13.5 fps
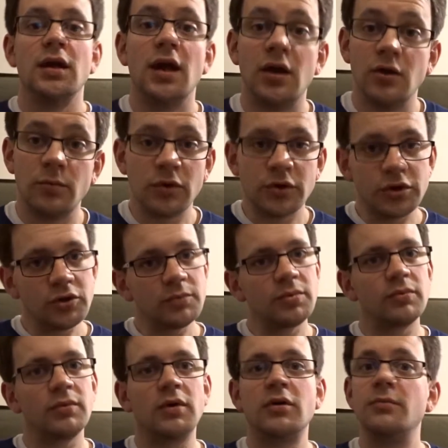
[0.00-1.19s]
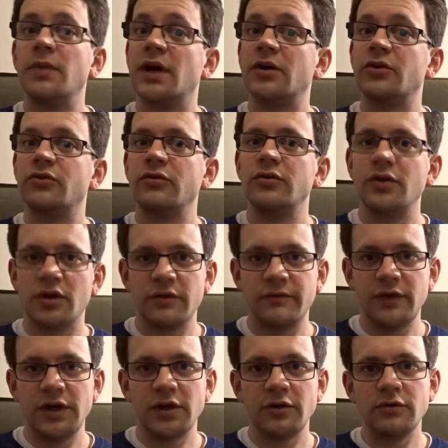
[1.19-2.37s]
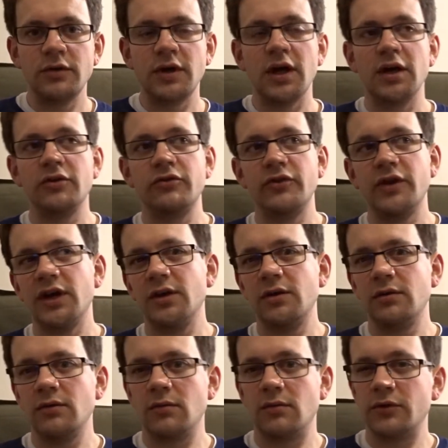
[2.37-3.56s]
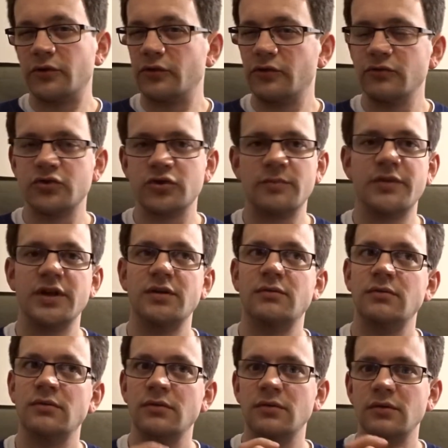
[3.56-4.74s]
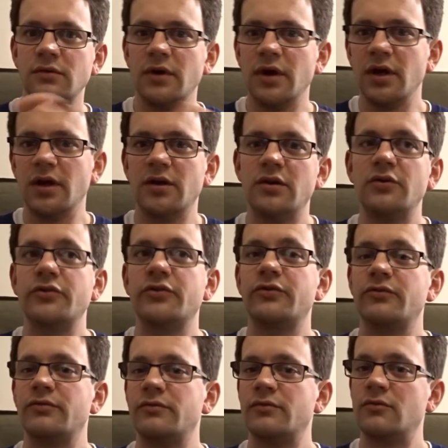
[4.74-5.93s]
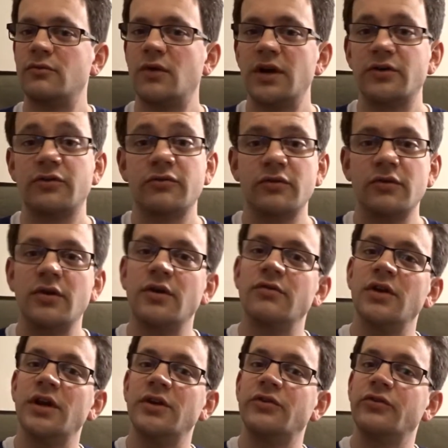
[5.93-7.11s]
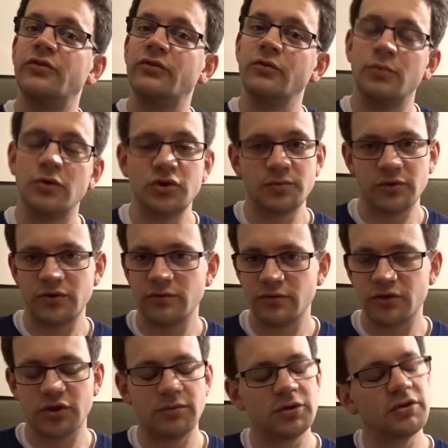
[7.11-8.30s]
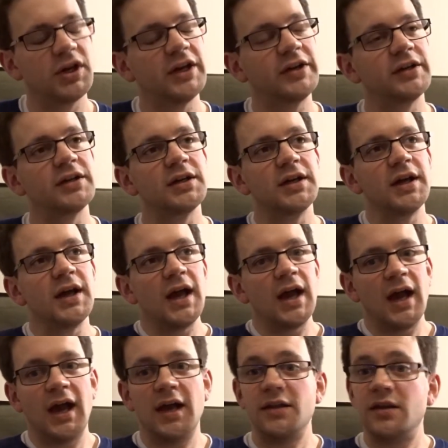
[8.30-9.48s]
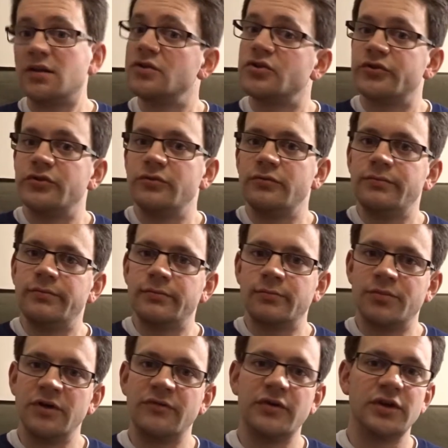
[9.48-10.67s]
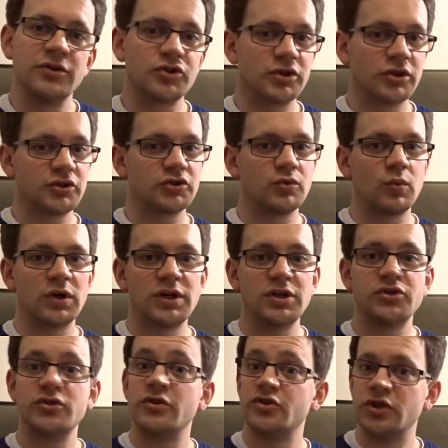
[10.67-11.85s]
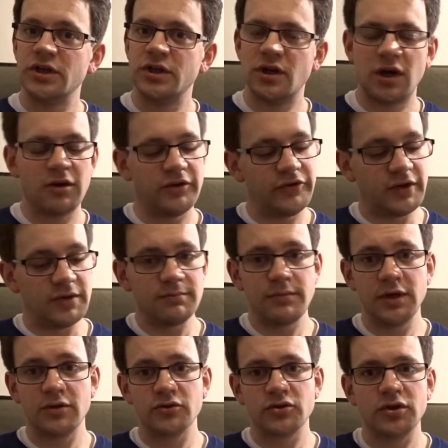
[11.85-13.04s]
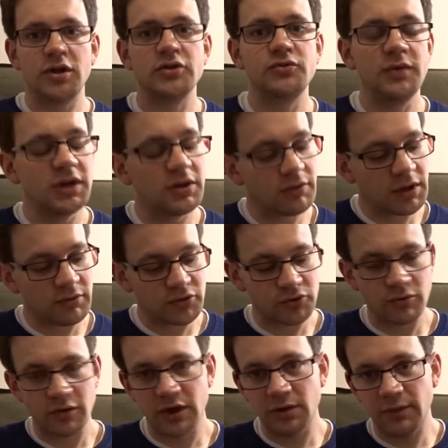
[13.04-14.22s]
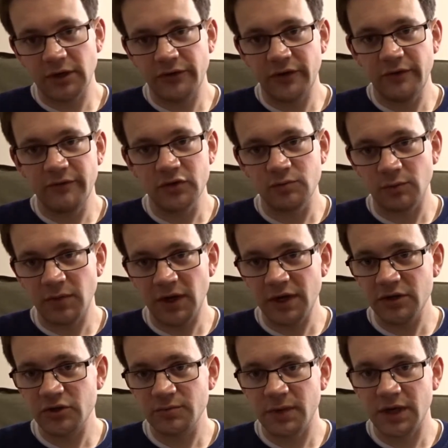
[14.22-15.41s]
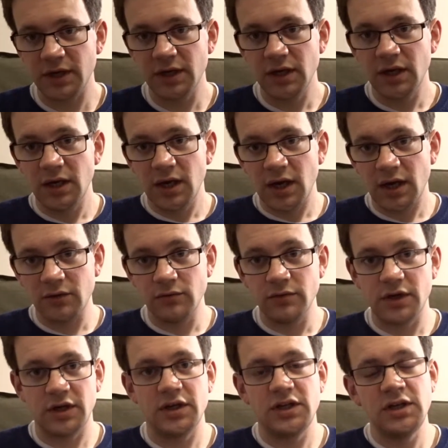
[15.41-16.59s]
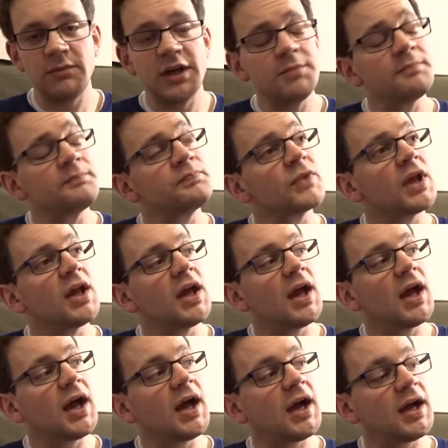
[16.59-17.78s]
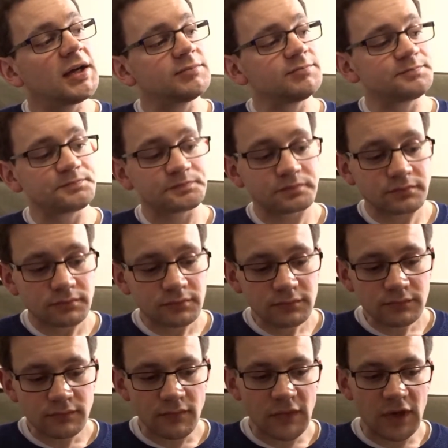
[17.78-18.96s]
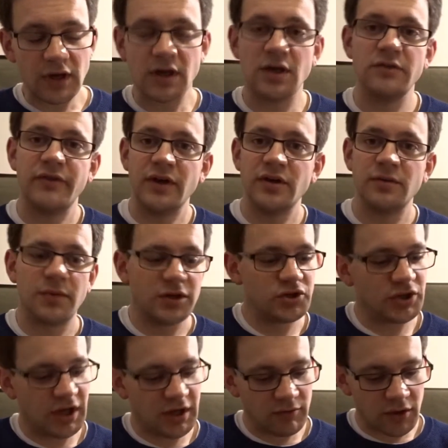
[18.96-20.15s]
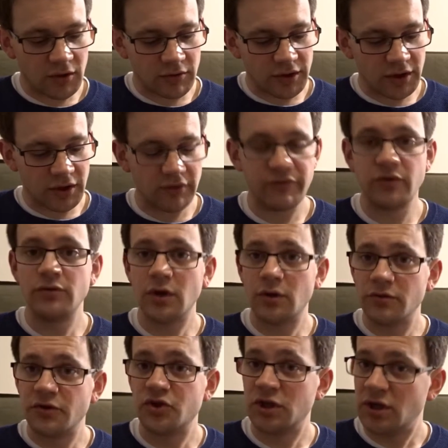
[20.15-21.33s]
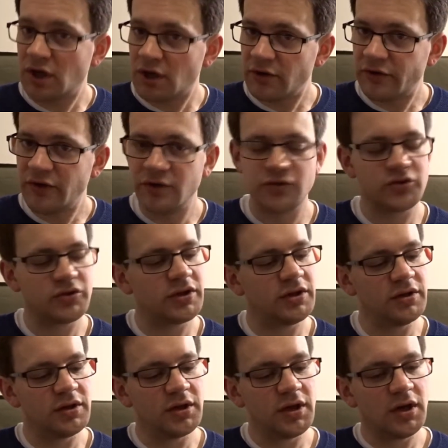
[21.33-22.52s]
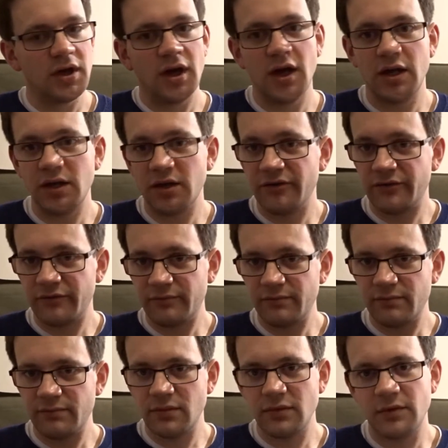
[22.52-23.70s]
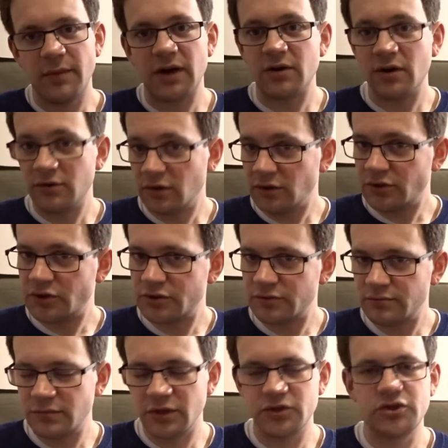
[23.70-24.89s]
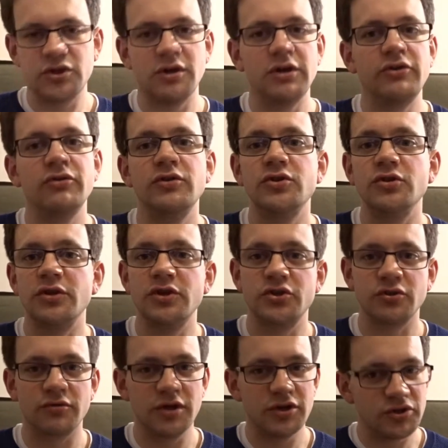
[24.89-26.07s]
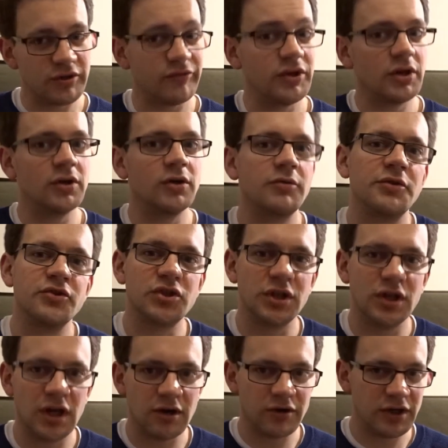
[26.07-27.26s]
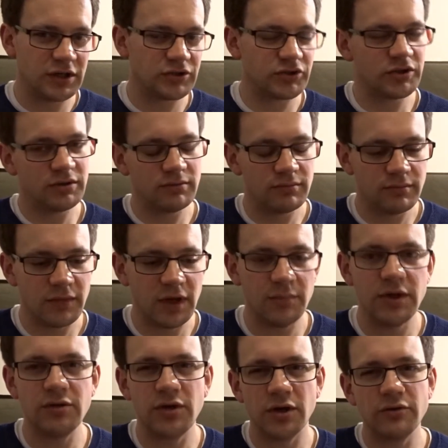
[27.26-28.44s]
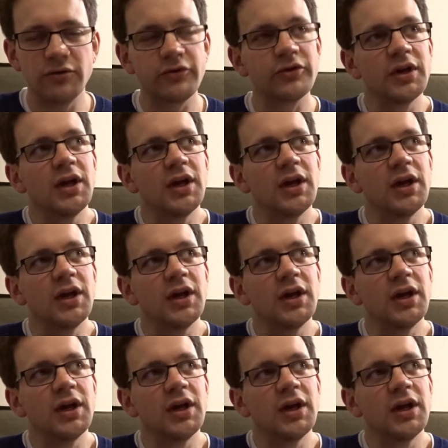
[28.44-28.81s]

Hello BookTube, welcome back to another video. Today I want to do something not quite related to books, but somewhat related, and that is to briefly discuss what is the singularity. Because last week when I was talking about Invisible Planets by Hannu Rajaniemi, I kind of ended by saying, well, you know, if you know what the singularity is, then you have the background knowledge necessary to enjoy stories, and if you don't know what the singularity is, then maybe you don't.